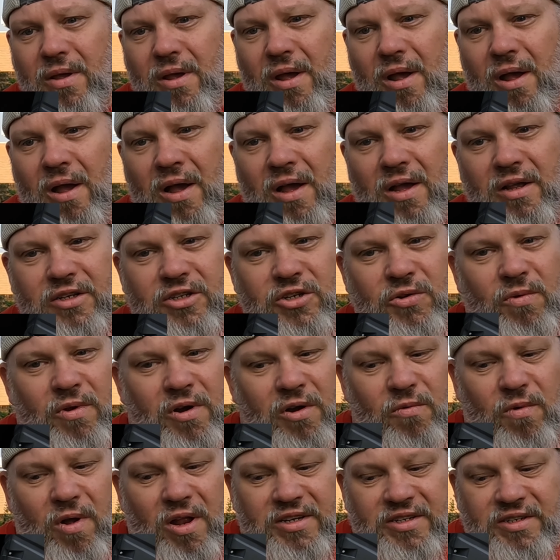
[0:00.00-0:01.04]

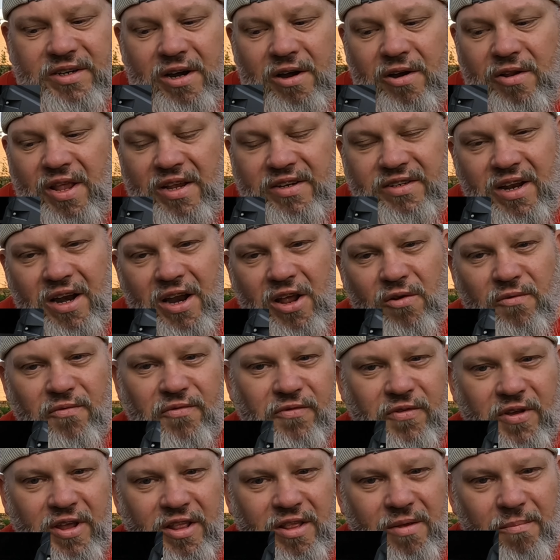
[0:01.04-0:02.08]
200 watts there. That's going to help
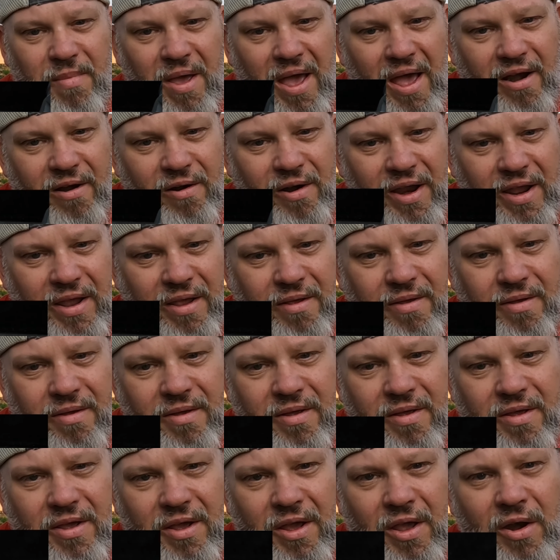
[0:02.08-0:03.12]
feed the battery,
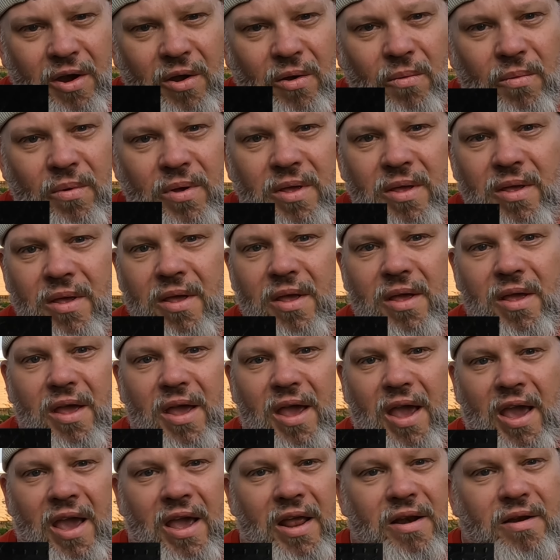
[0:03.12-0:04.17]
you know,
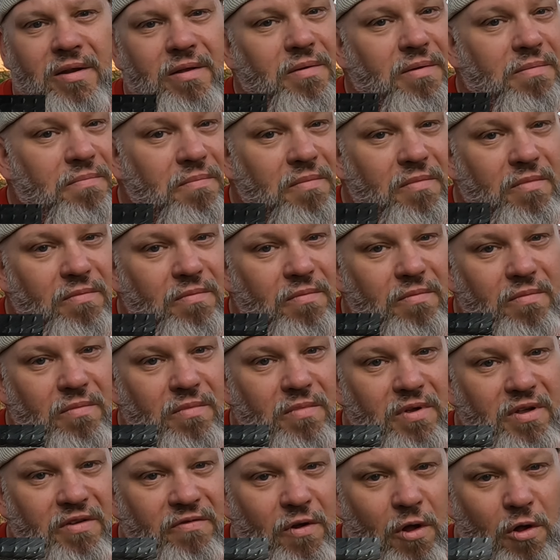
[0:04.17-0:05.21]
and
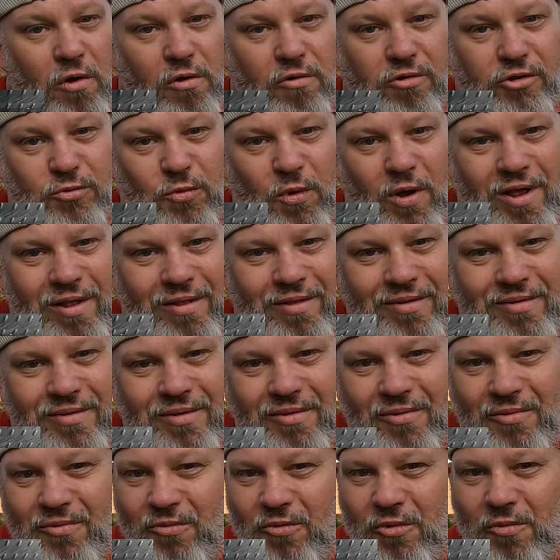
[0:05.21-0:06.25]
if all goes well,
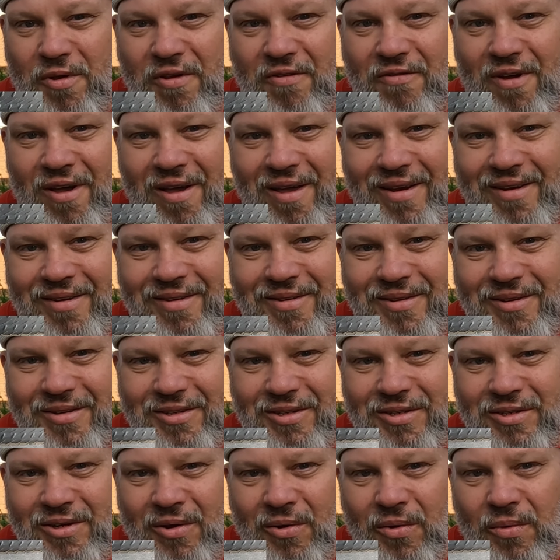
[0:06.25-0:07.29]
we'll be fine.
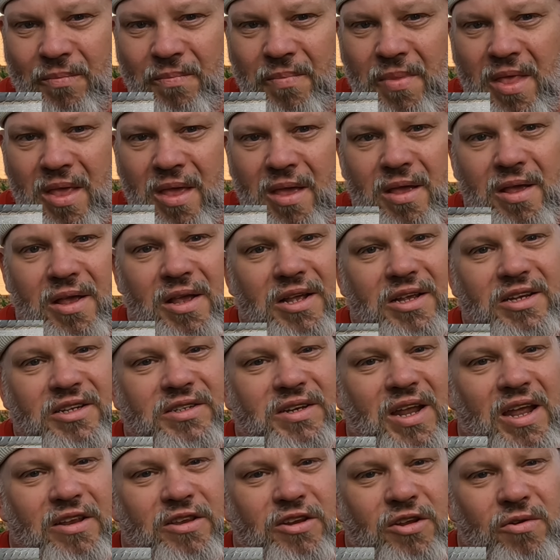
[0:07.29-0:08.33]
So
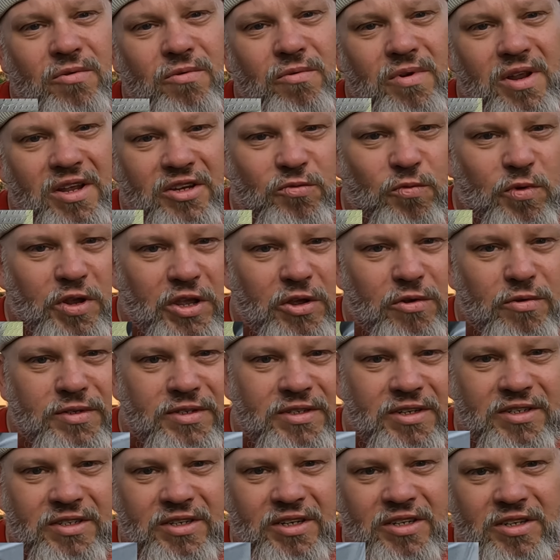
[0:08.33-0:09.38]
stay tuned as we use
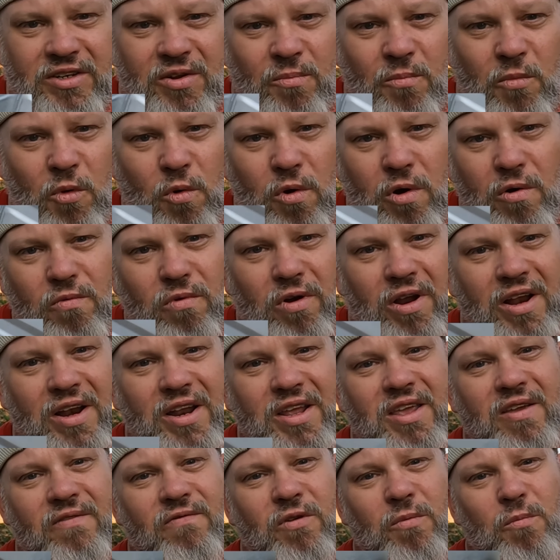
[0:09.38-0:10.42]
the system more. We're going
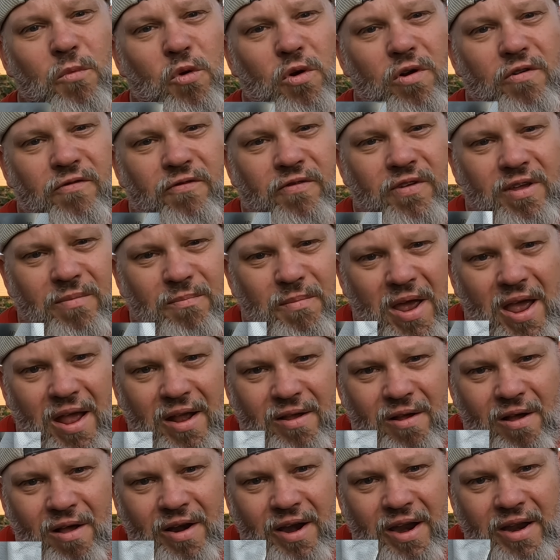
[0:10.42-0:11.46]
to give you more
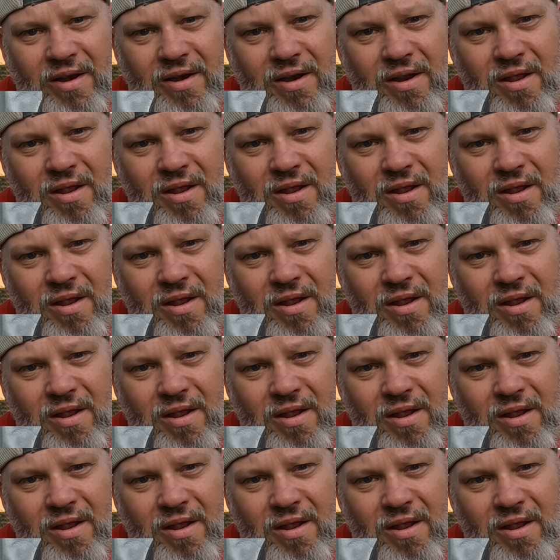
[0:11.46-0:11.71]
feedback on it,